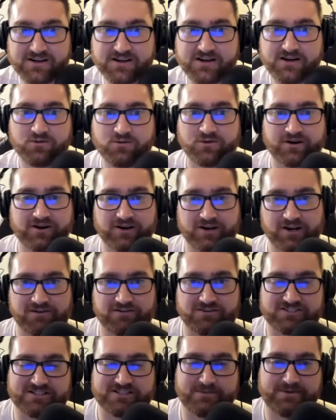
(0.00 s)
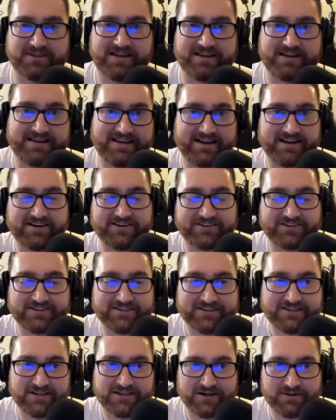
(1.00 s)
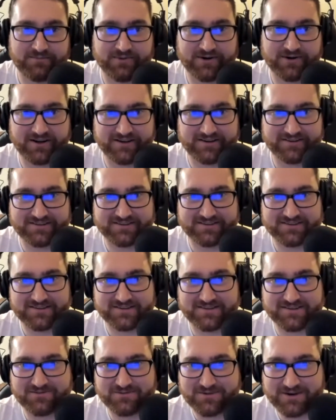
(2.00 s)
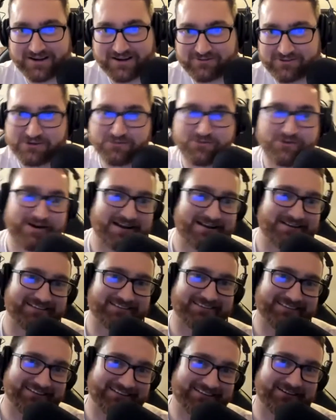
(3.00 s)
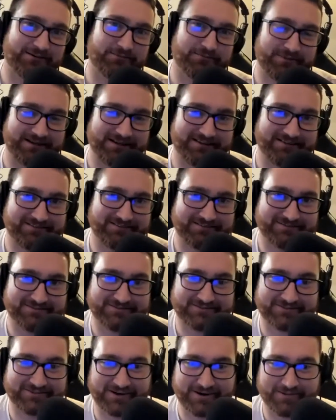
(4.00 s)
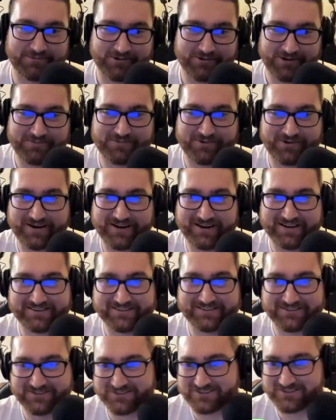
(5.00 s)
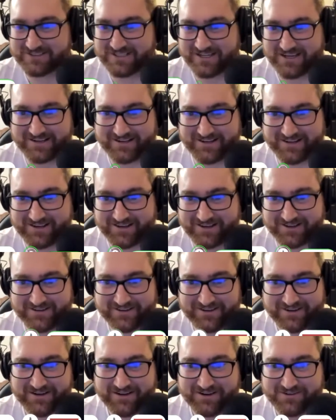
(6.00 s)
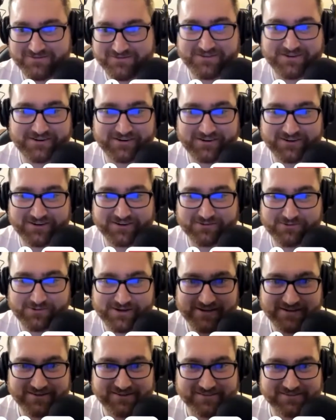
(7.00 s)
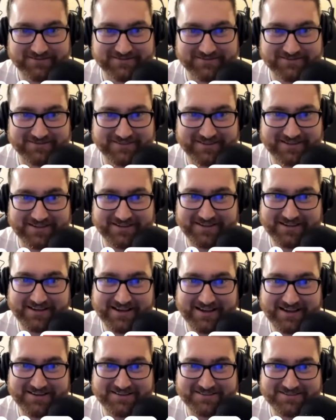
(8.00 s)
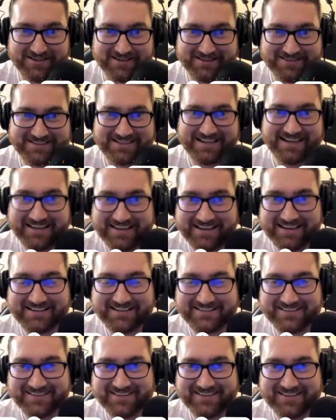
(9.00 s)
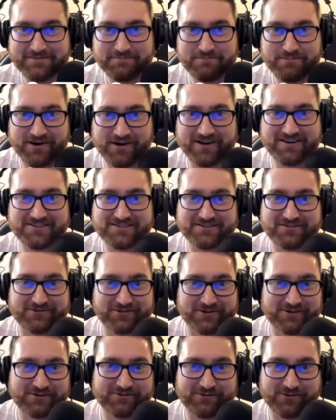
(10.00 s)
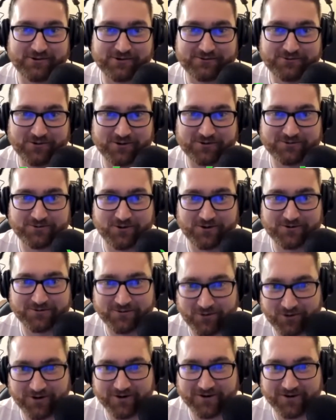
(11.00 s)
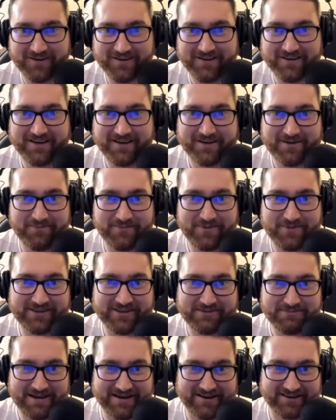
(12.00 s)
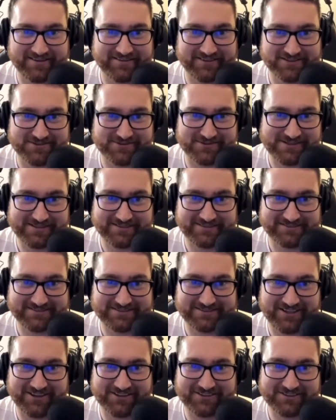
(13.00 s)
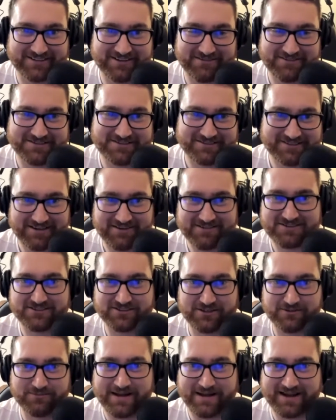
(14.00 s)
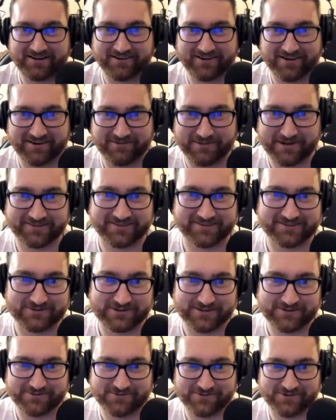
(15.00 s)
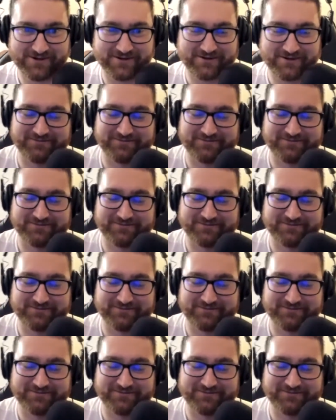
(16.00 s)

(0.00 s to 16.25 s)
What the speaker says: We're going to go over some of that now, but we got to rewind a little bit for our boy Price, who just had a very good week, and he has a ticket punch for the 4444 Millie Maker this week. Give us a little background about this week for you.